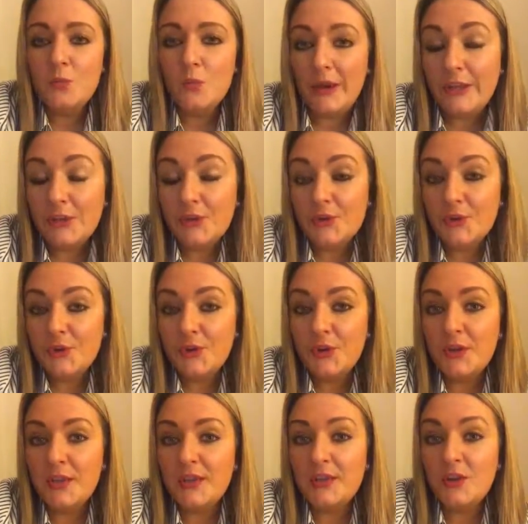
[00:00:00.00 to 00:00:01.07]
When
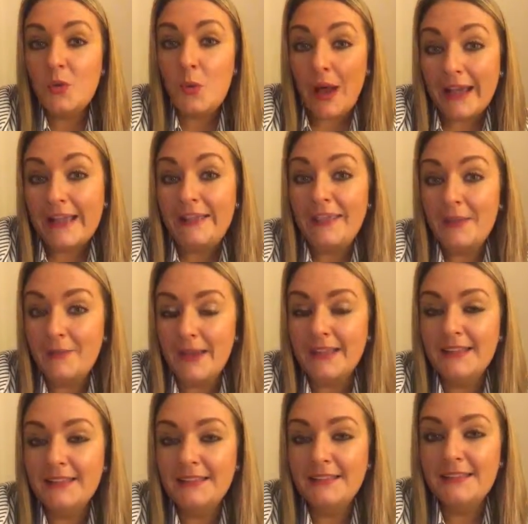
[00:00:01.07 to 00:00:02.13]
you quiet in the
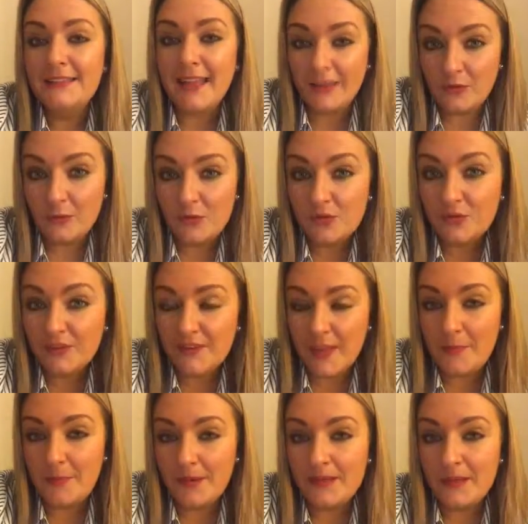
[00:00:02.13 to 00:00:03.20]
mind, that's when you
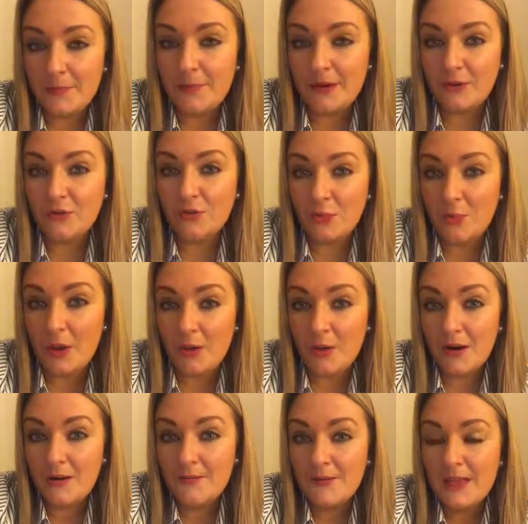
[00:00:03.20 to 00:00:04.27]
step into your personal power,